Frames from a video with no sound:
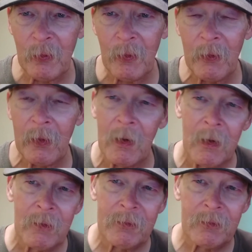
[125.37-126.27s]
four
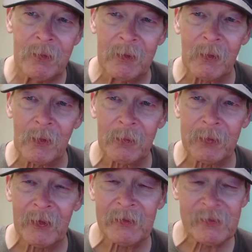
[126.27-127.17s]
from the Google
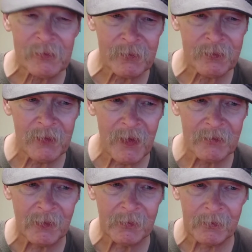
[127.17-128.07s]
Play Store if you
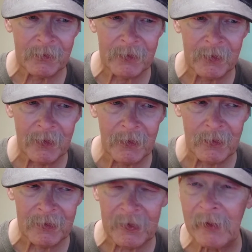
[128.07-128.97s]
have a you know
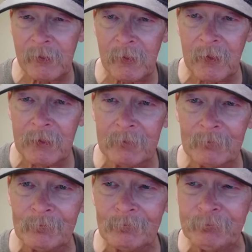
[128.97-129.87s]
an Android.
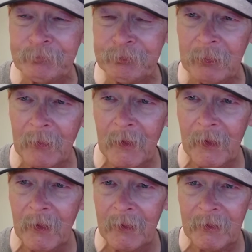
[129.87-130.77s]

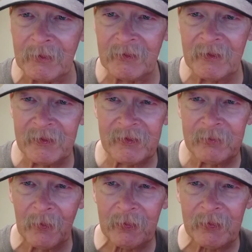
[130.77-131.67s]
You know, and this is
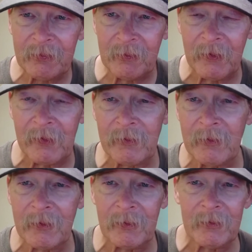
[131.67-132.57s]
mostly for
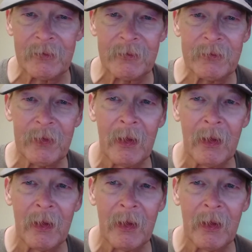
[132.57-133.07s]
Android owners